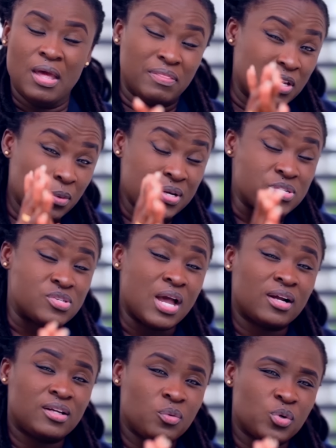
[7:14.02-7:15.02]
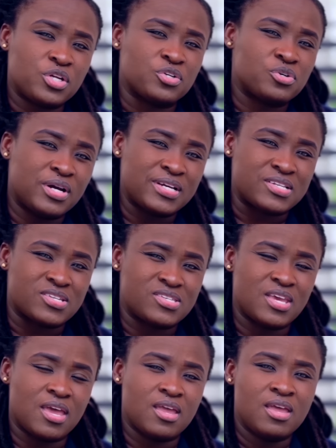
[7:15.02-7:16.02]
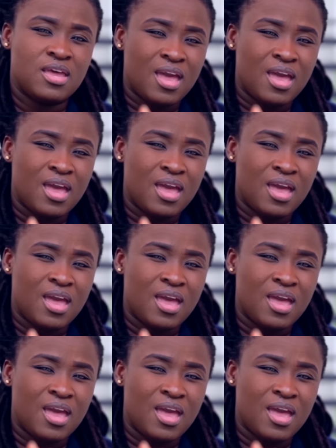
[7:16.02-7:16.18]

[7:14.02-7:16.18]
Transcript: They know exactly what you're trying to say.